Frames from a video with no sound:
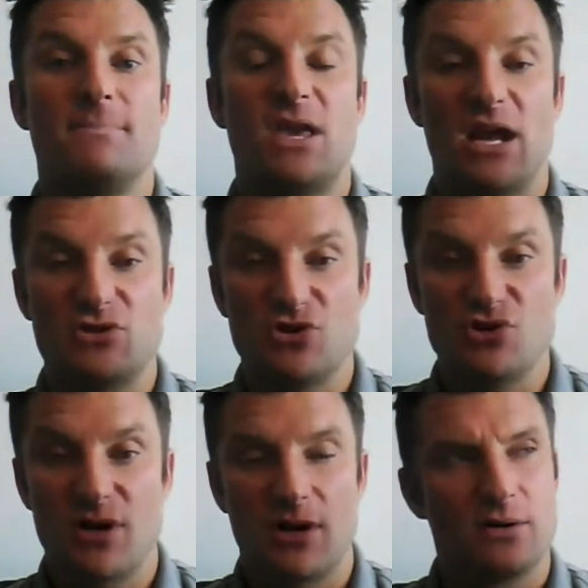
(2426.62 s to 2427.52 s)
Catcher's
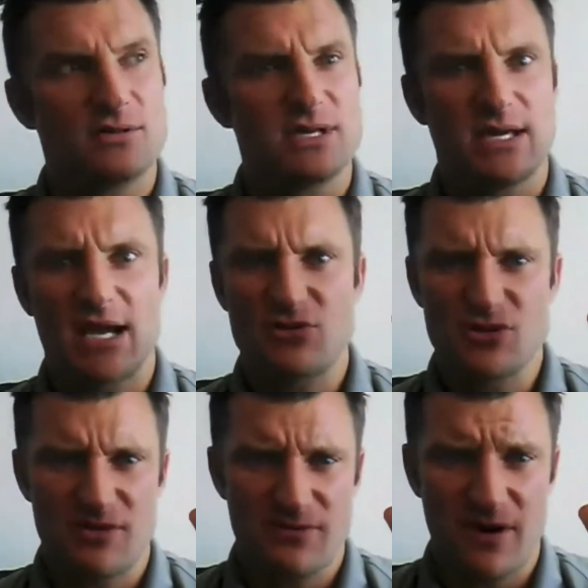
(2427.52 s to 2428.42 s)

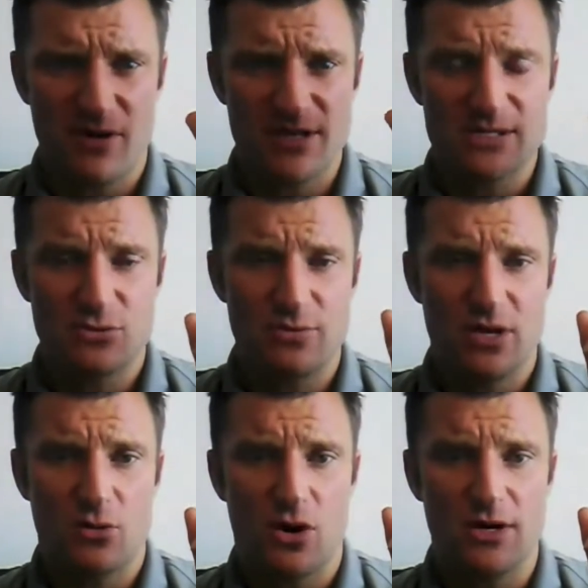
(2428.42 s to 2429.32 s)
interference would be
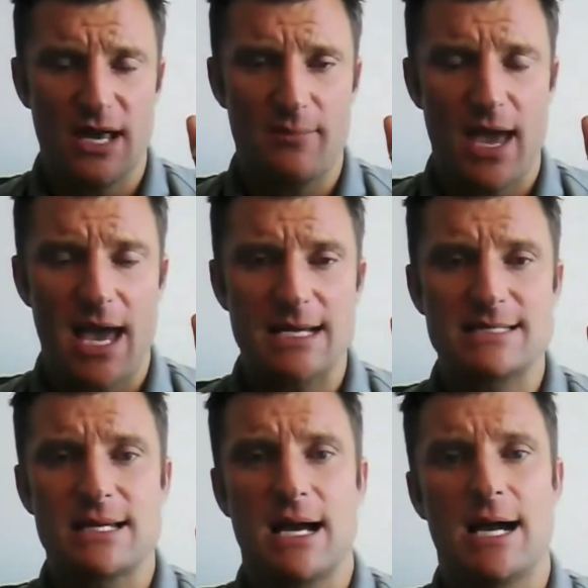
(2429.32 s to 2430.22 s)
a quality
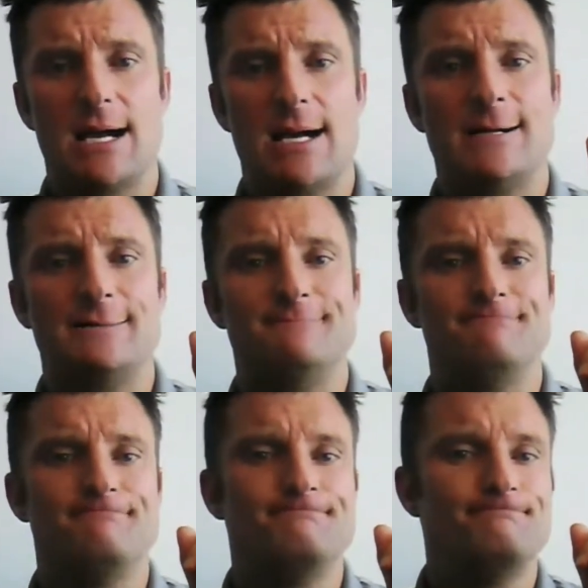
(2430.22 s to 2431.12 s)
at-bat.
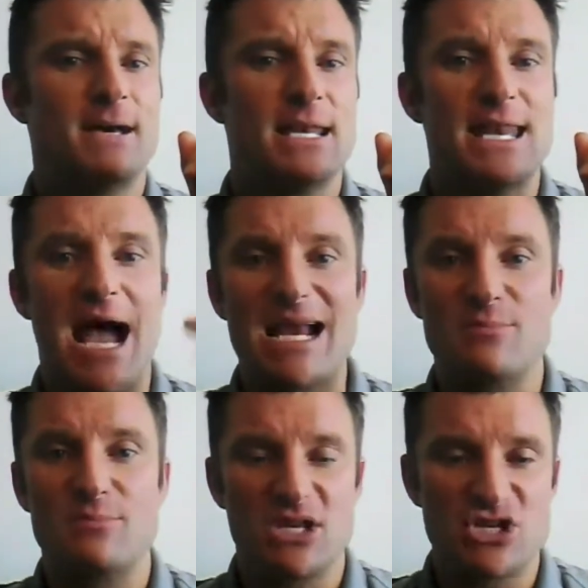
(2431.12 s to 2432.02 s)
A
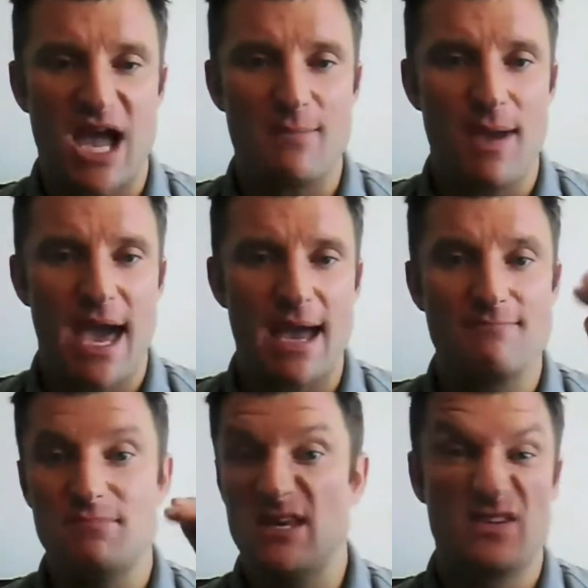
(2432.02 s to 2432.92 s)
9-pitch at-bat,
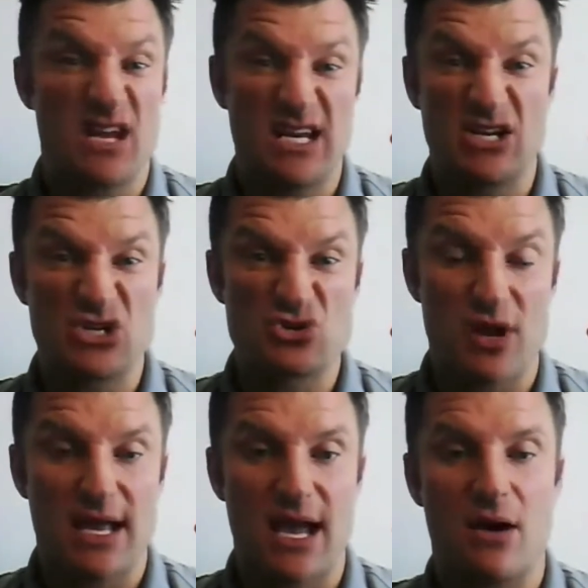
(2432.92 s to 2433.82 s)
even ending in a
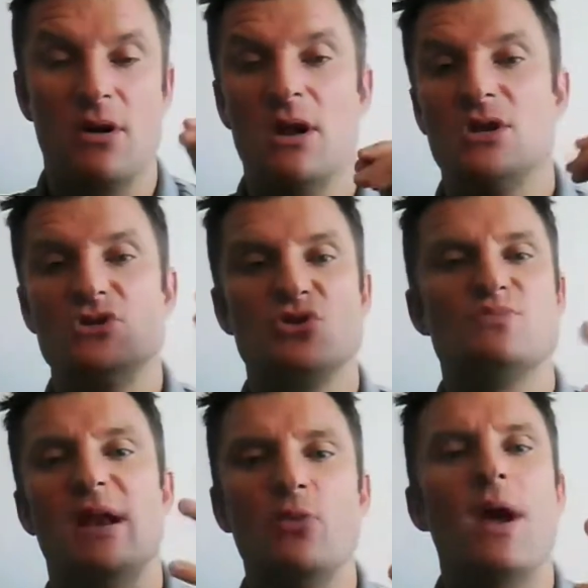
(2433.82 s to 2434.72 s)
strikeout. So there's
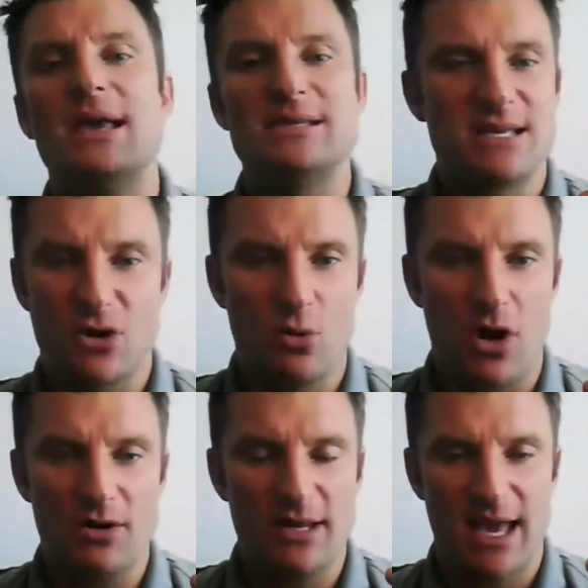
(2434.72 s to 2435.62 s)
many ways to get a
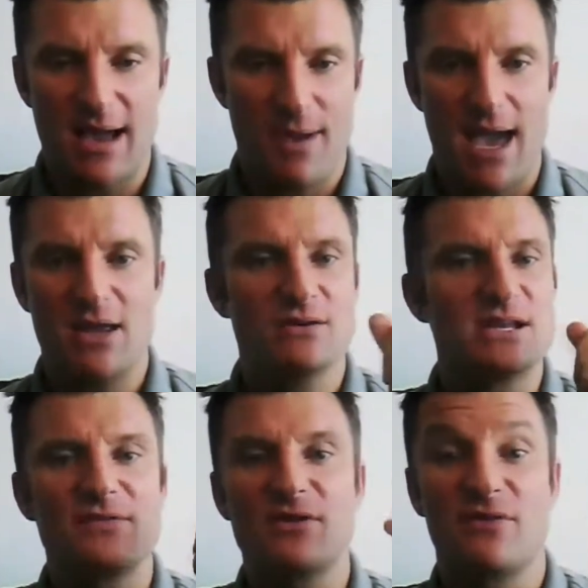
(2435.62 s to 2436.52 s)
quality at-bat. You just
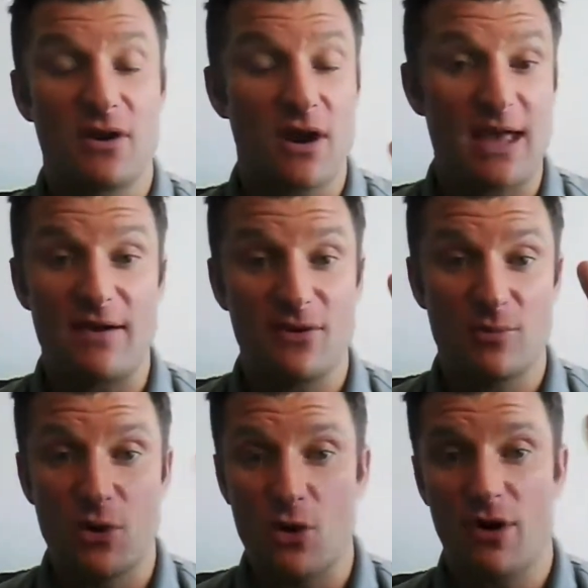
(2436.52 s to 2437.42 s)
have to figure out that for your
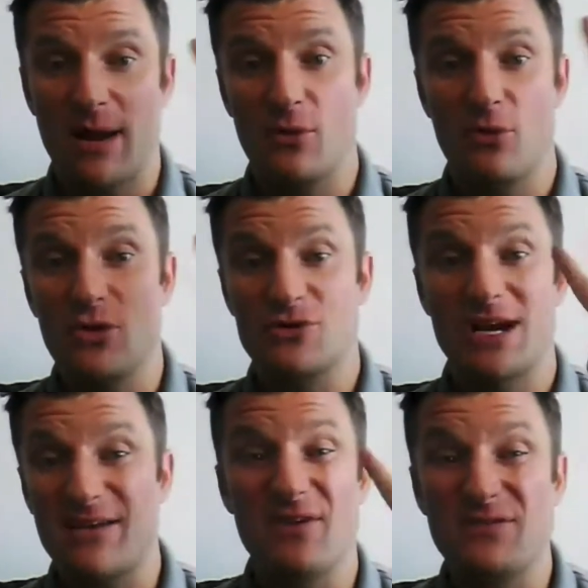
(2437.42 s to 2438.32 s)
program. But we're trying to
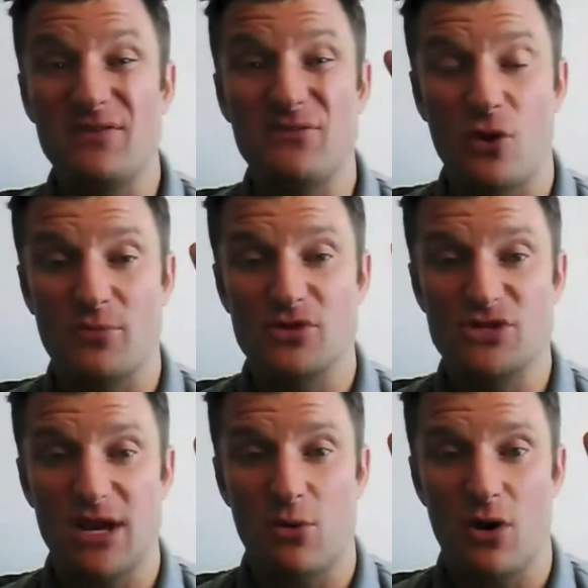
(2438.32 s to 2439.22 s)
get
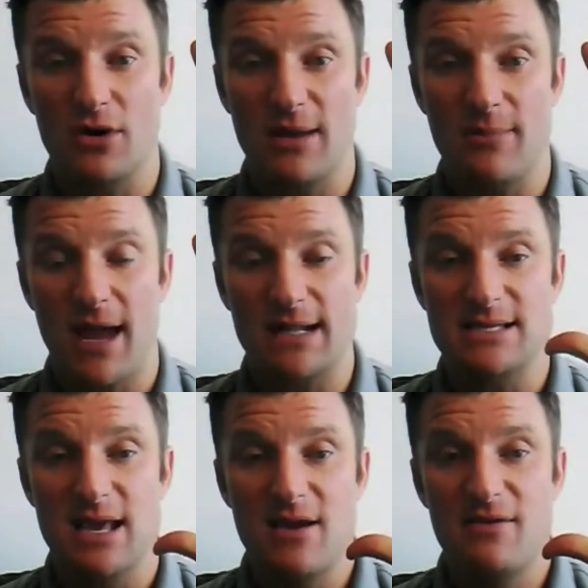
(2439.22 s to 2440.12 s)
54% quality at-bats.
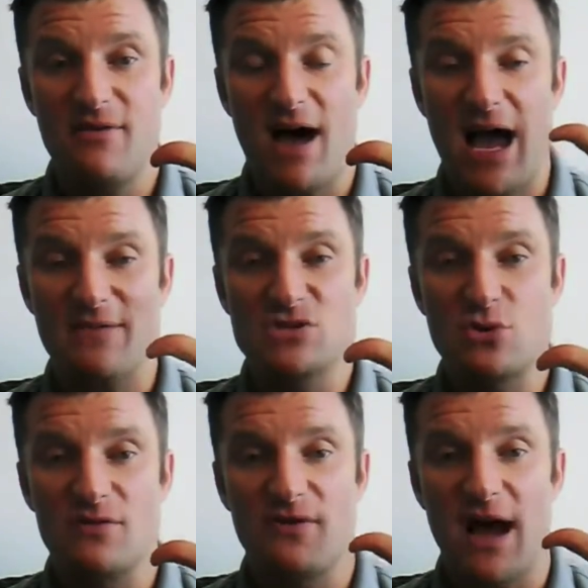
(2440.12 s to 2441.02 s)
5 is score
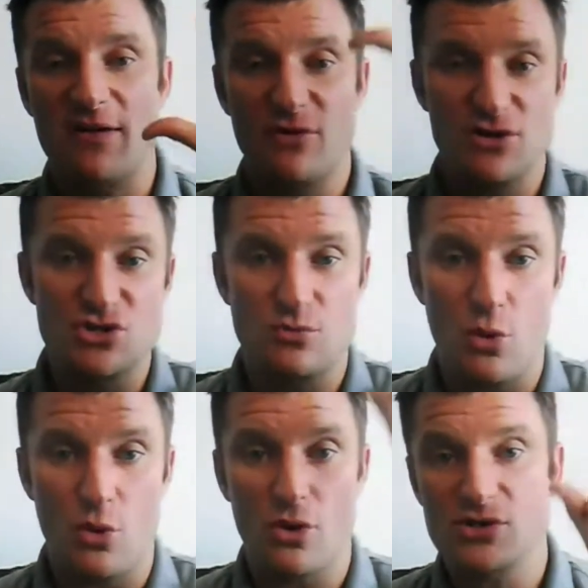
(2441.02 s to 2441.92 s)
5 runs or
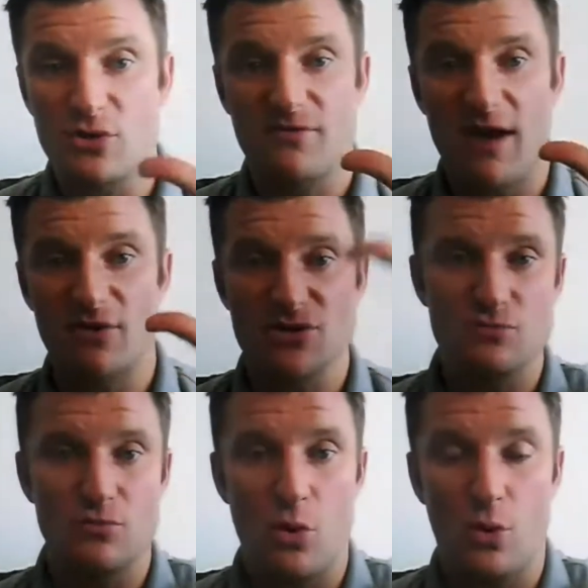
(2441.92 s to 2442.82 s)
more. Score 5 runs
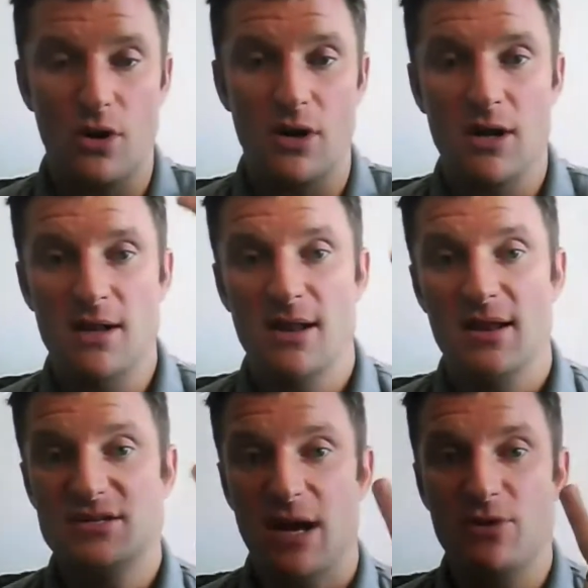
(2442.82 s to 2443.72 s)
or more.
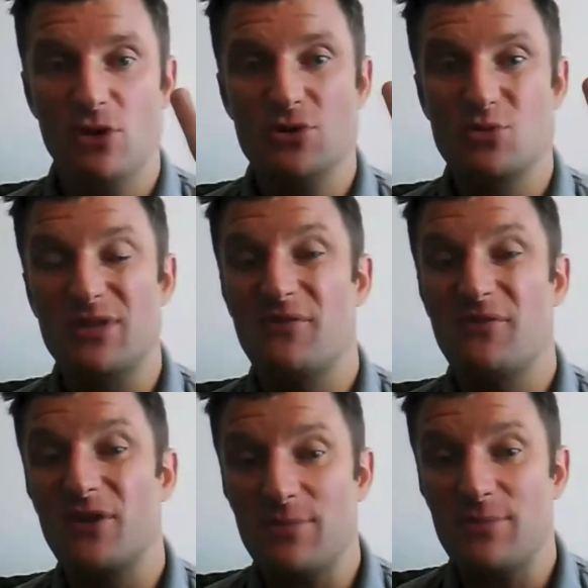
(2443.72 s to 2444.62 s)
W is win the
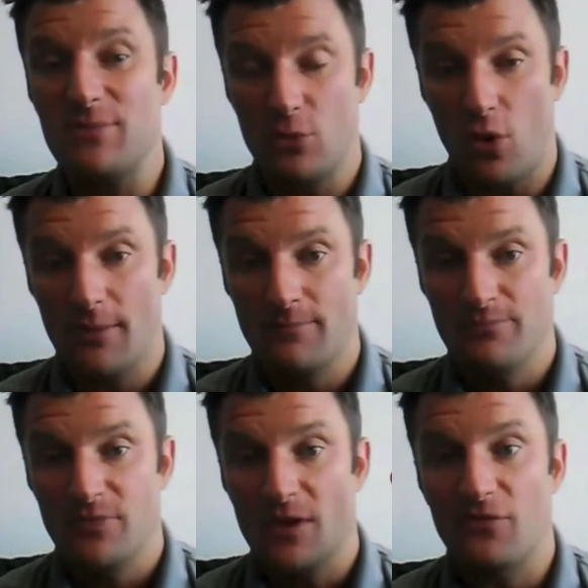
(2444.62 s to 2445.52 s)
freebie war.
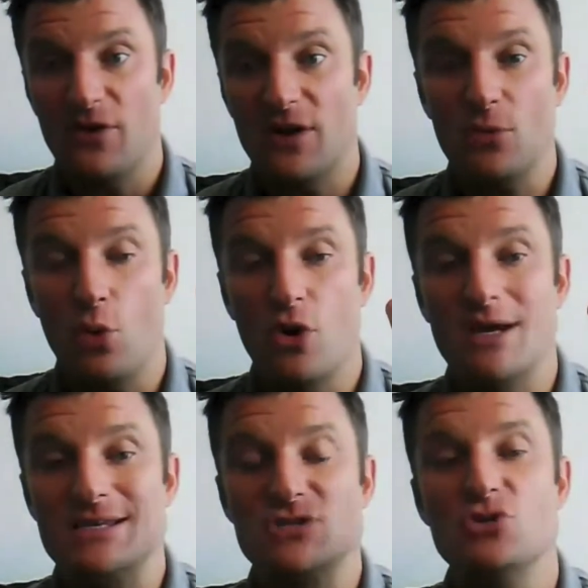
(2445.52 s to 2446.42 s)
Freebie war
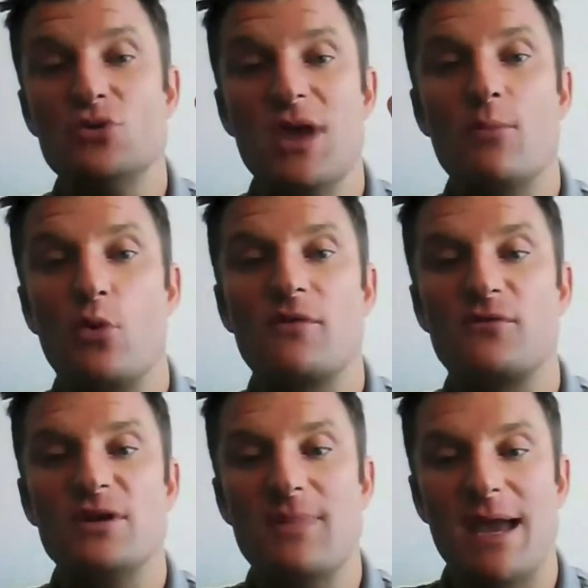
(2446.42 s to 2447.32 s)
is, do you get more
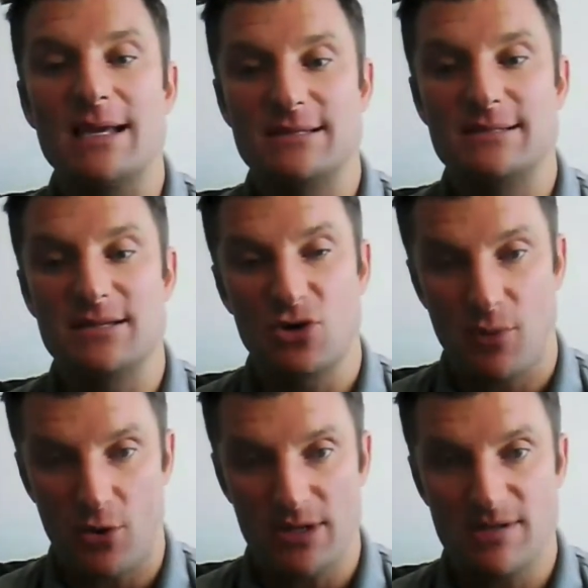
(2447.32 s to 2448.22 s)
free bases than your
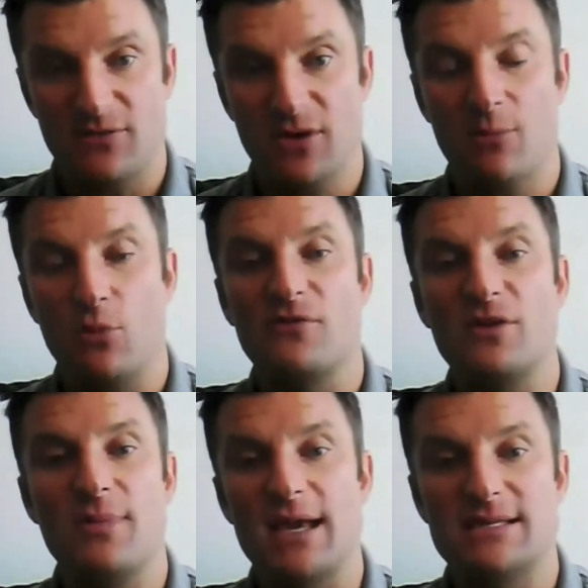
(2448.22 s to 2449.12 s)
opponents? If you get more free
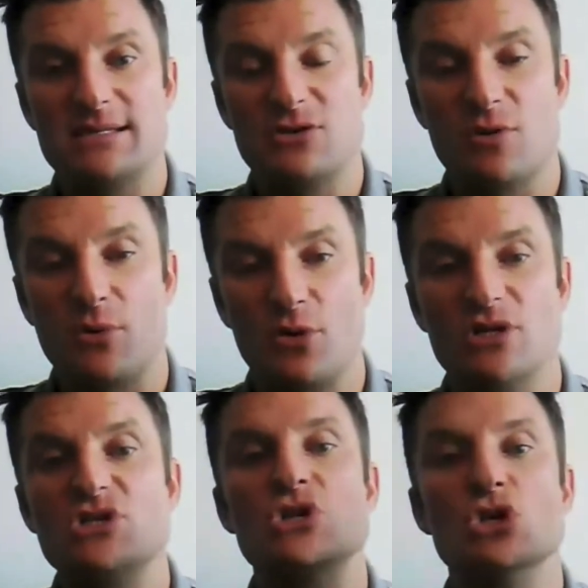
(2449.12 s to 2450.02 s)
bases than your
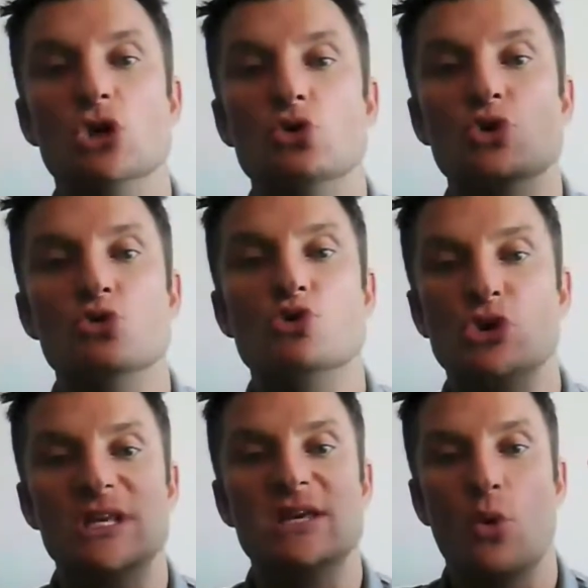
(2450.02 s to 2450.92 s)
opponents, you
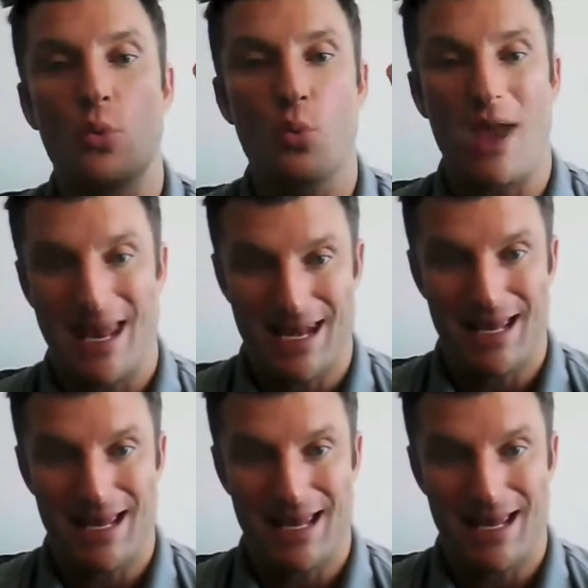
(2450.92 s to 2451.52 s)
usually win.